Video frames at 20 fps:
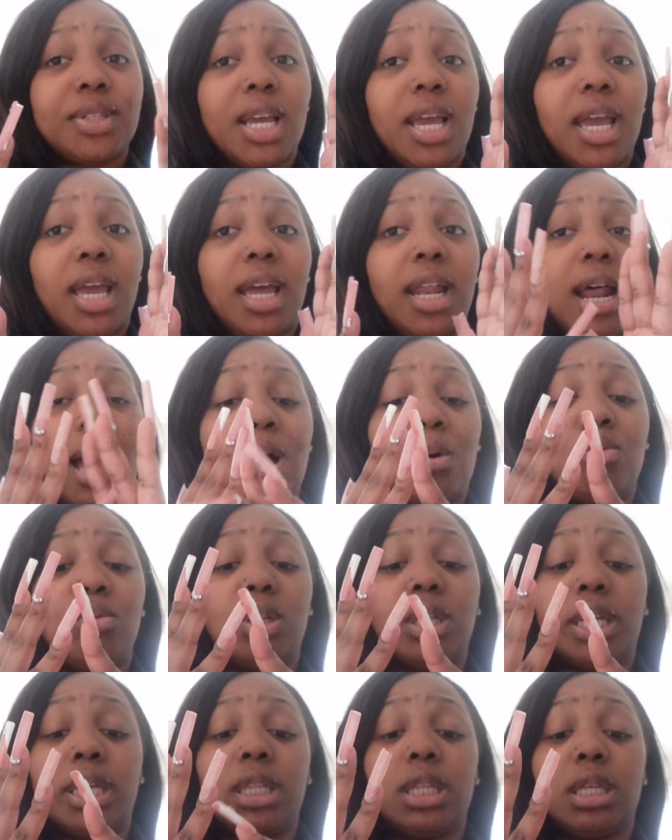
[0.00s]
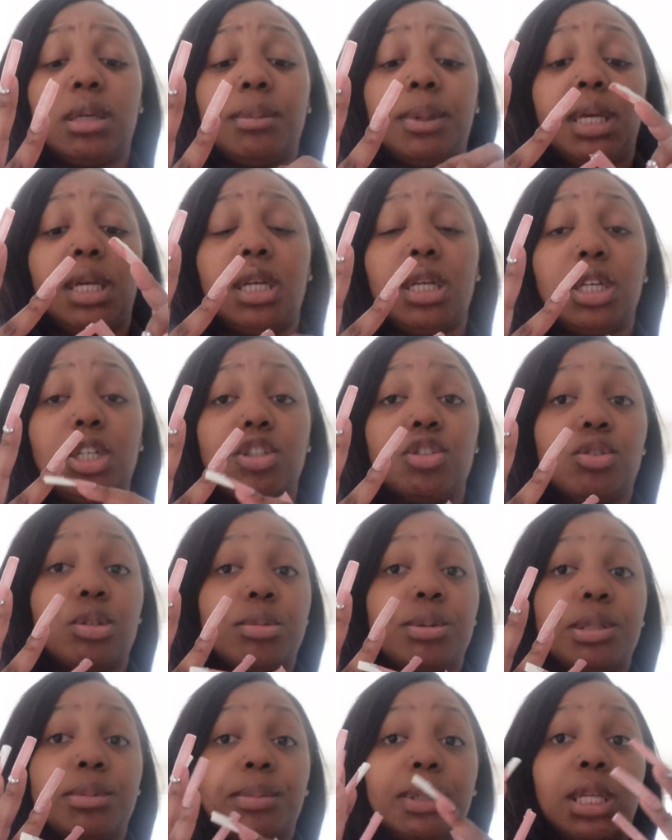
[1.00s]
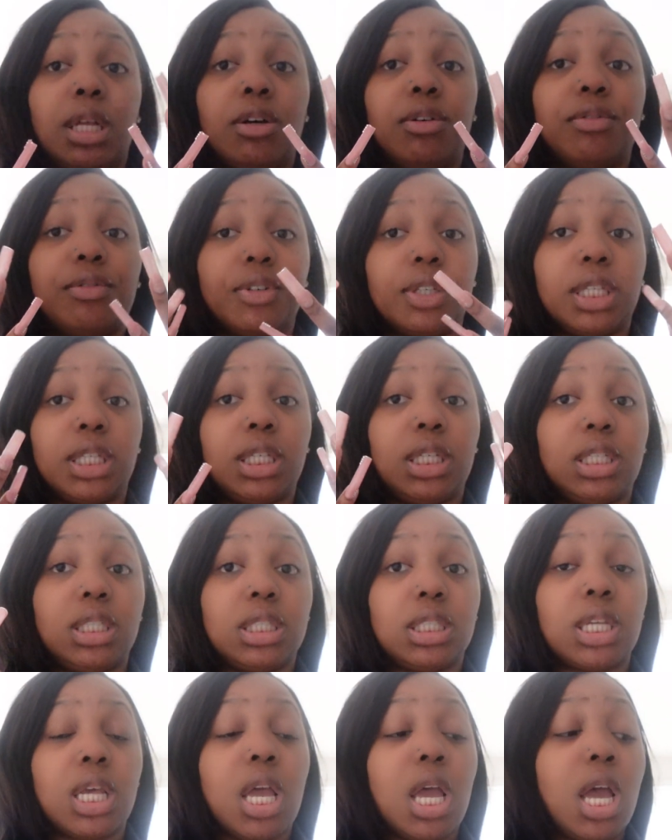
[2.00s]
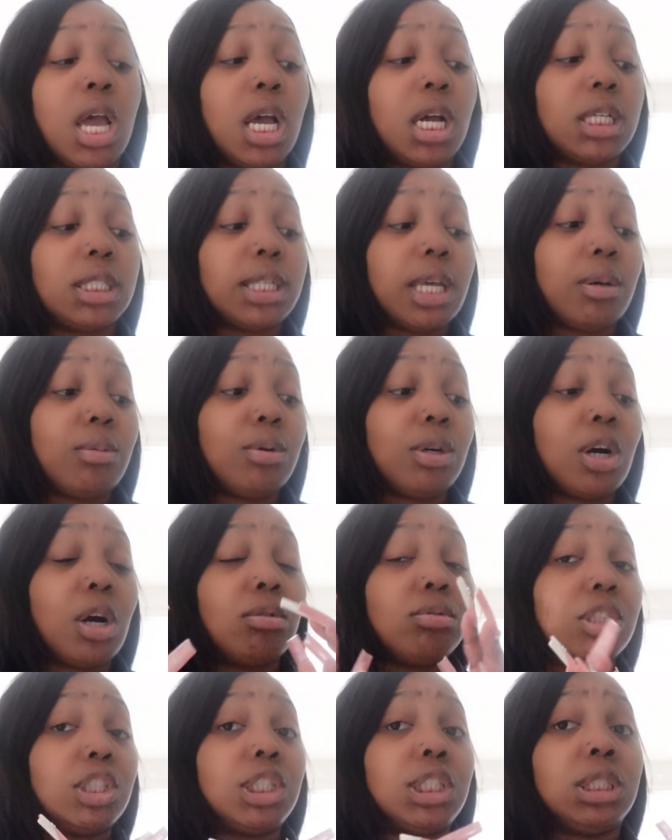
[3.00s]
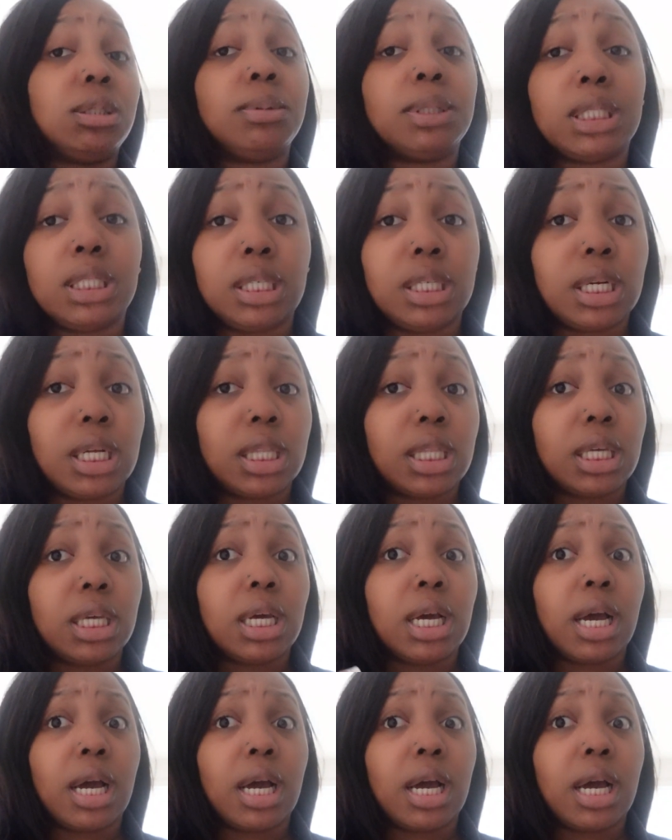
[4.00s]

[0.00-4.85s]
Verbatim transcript: And I will link them in the description below for these because they were on the cheap ski, and I think I